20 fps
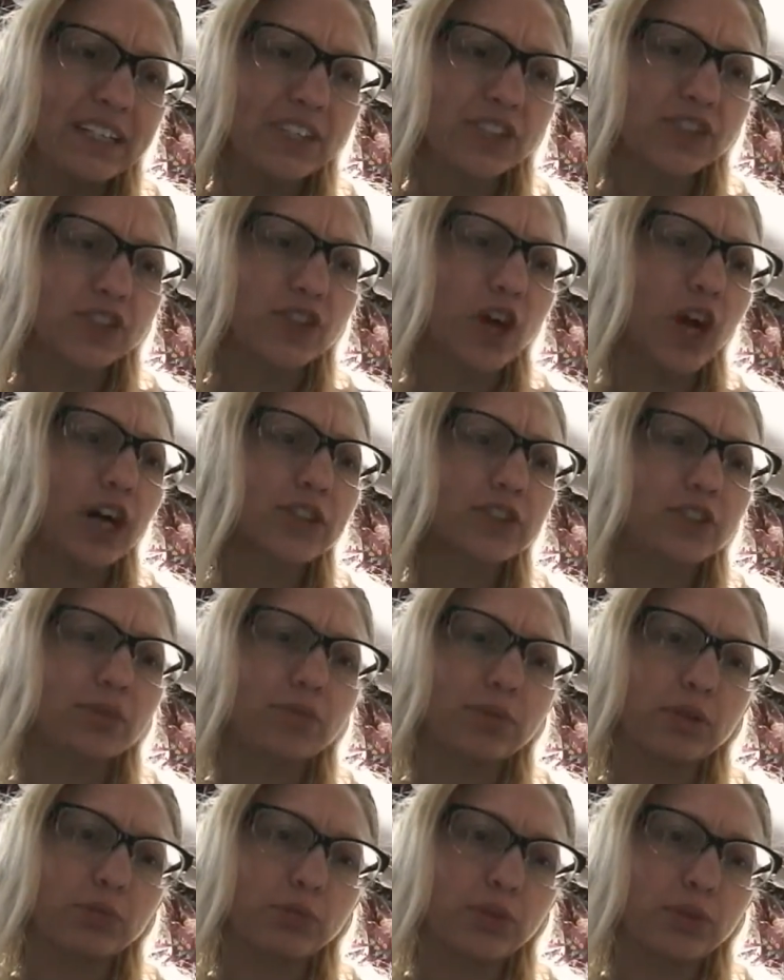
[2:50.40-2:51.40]
is sought
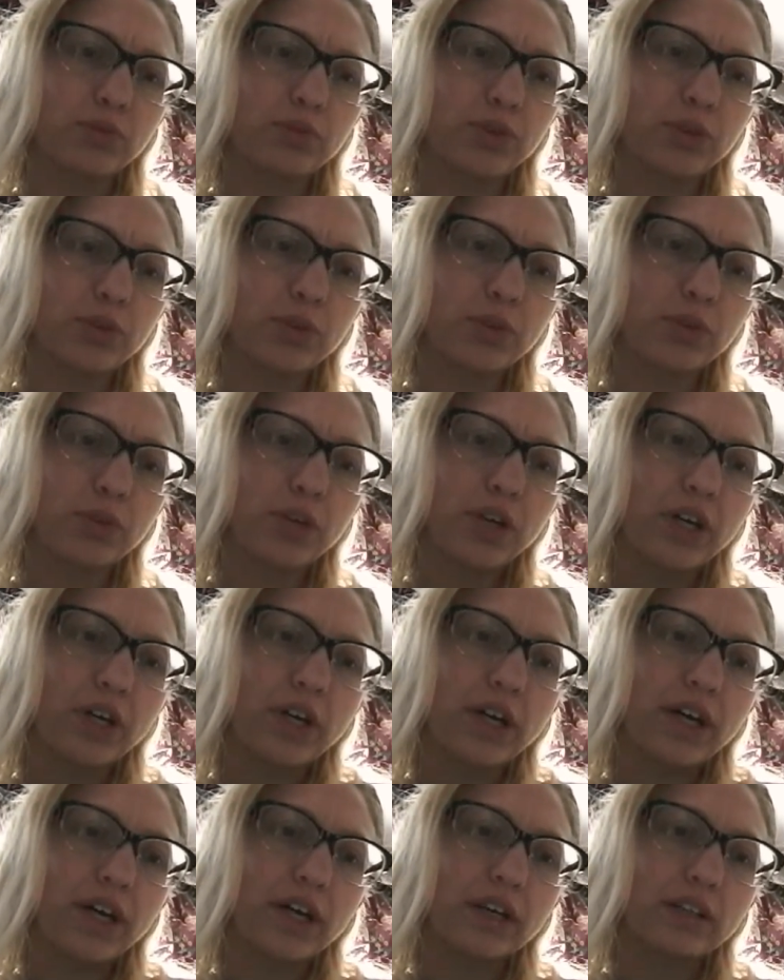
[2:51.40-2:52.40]
to be reviewed,
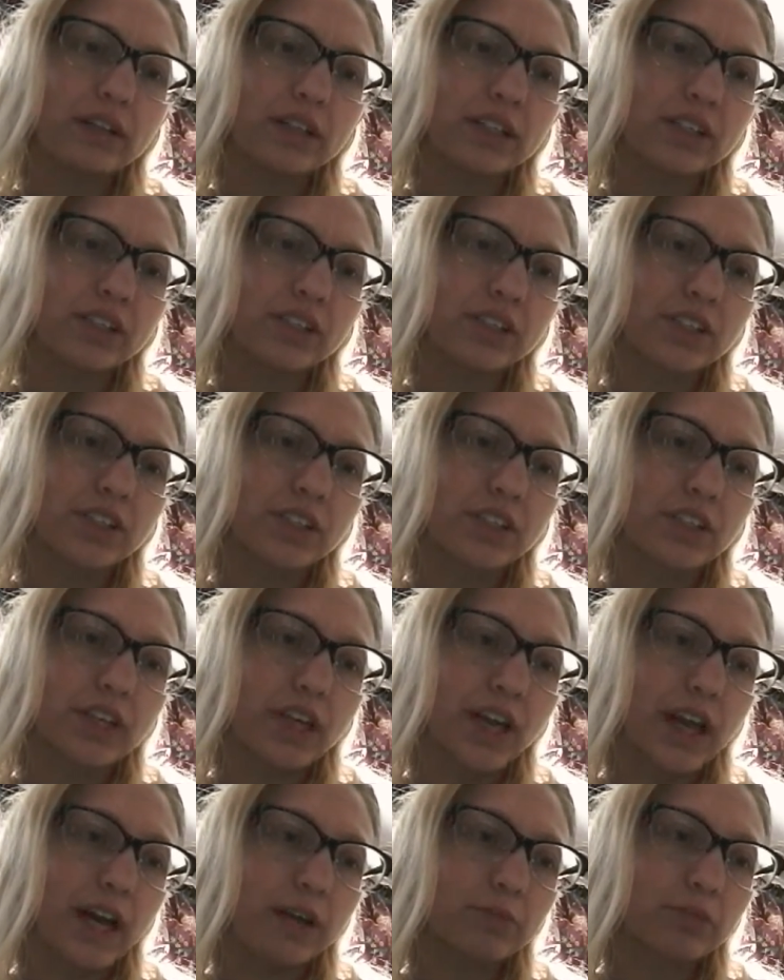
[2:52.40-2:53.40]
unless
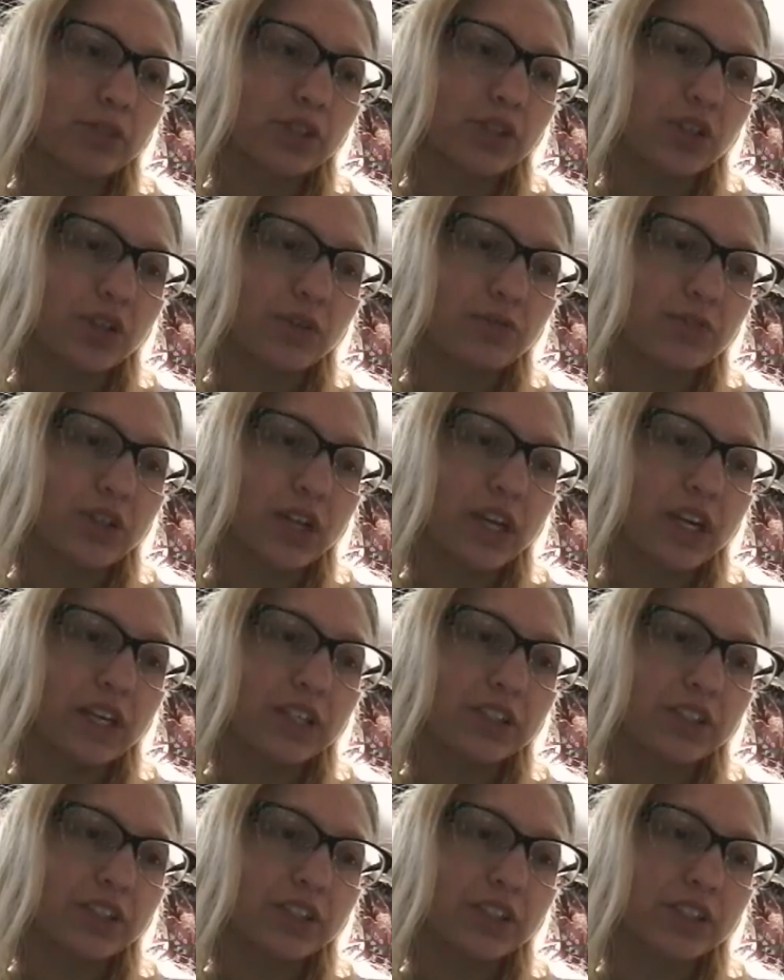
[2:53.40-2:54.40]
the caption of the
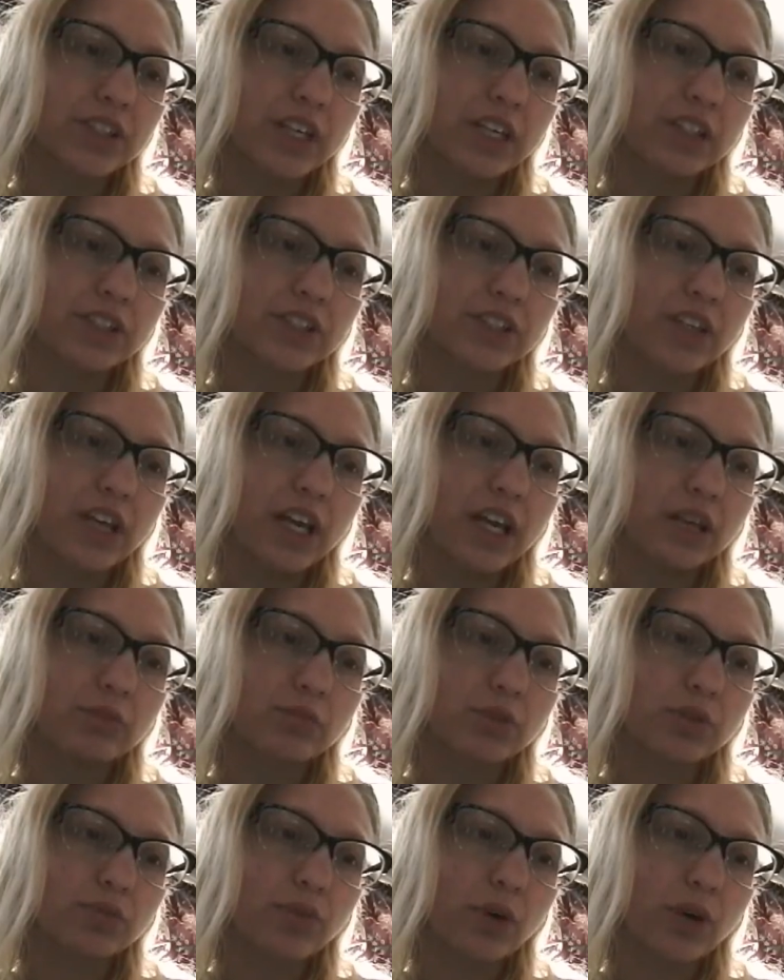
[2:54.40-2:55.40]
case contains the
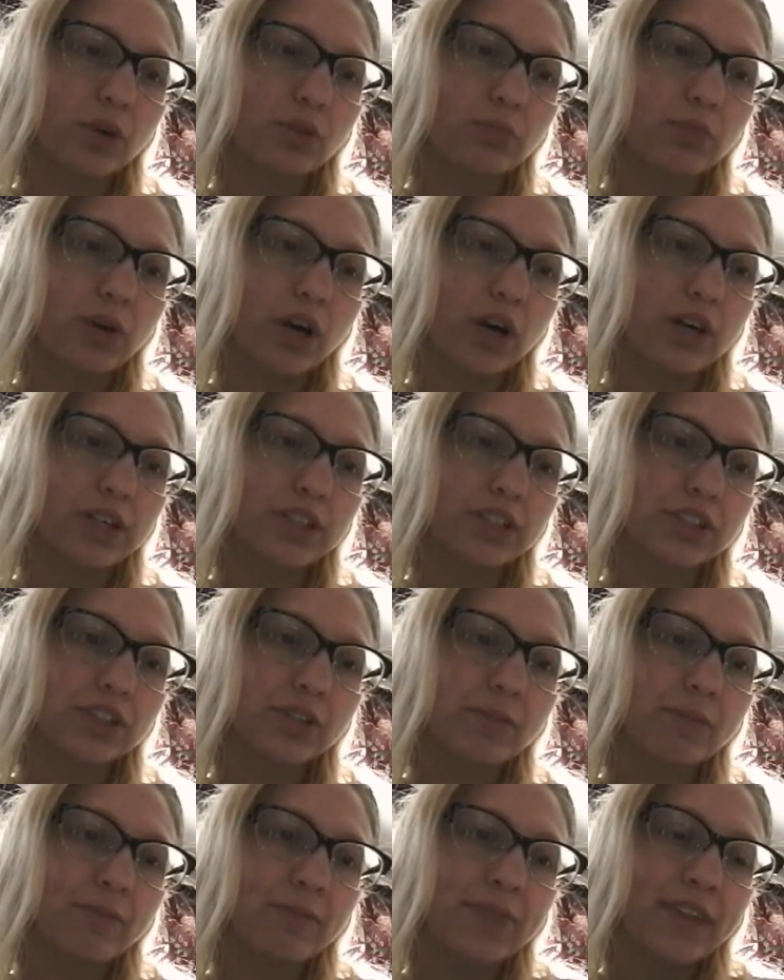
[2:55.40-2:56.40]
names of all the
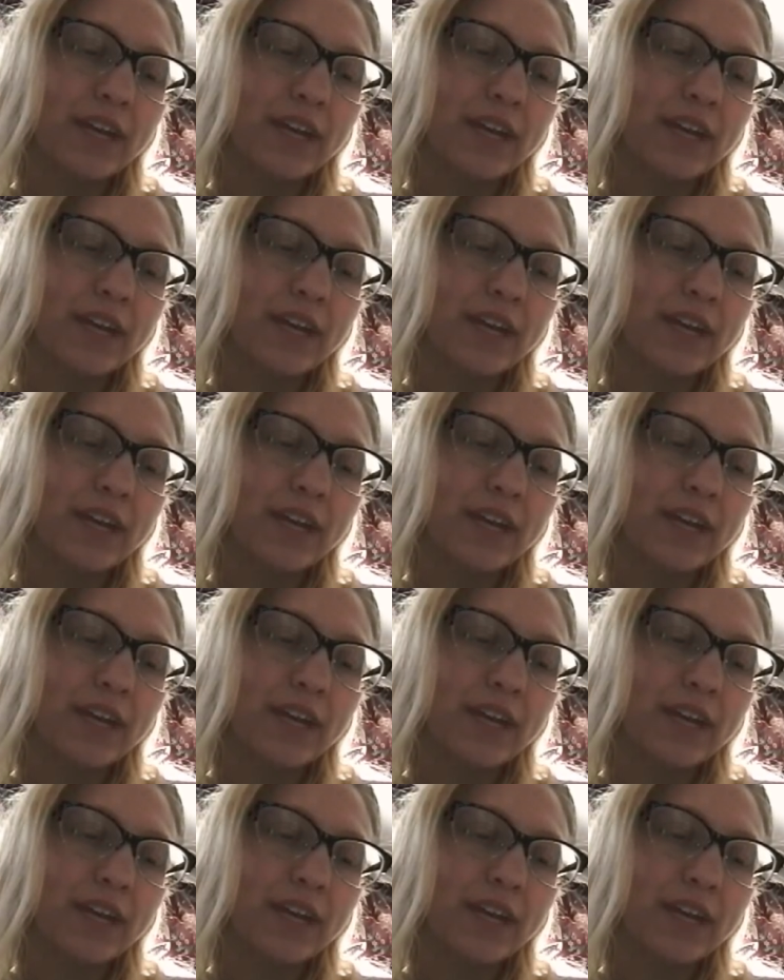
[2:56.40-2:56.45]
parties,